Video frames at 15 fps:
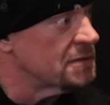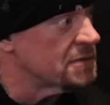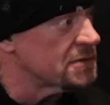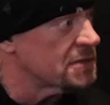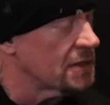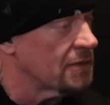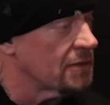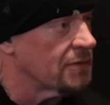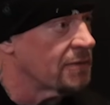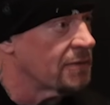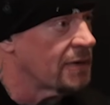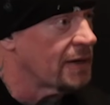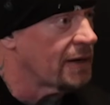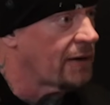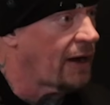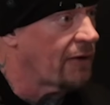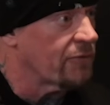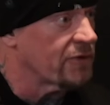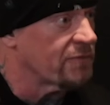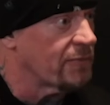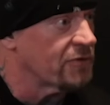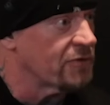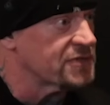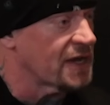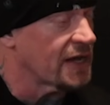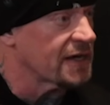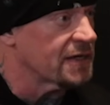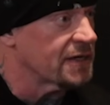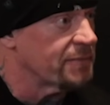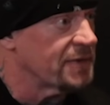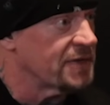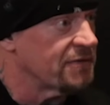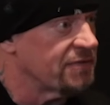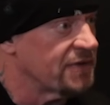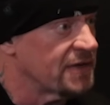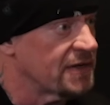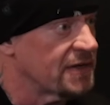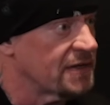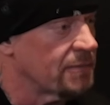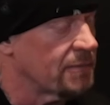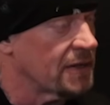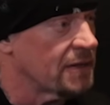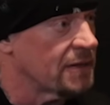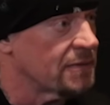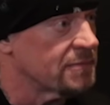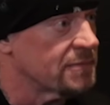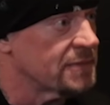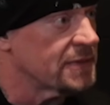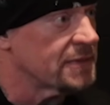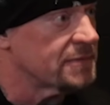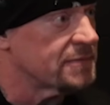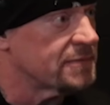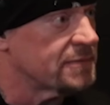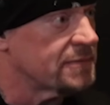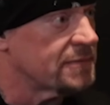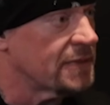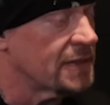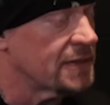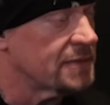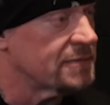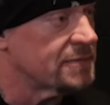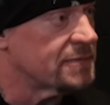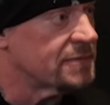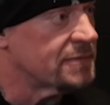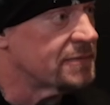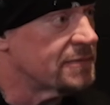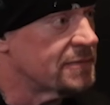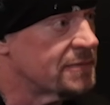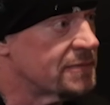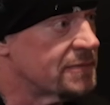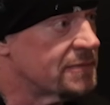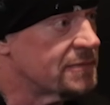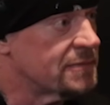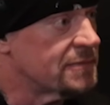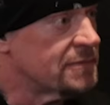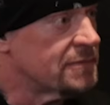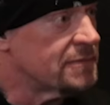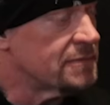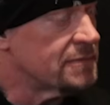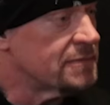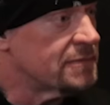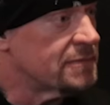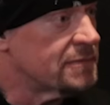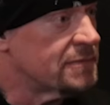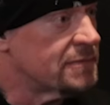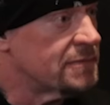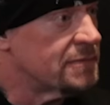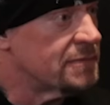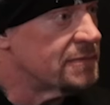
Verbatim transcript: so uh, I would have most likely been defending the belt. Yeah, but, and I would imagine if you, let's say it was a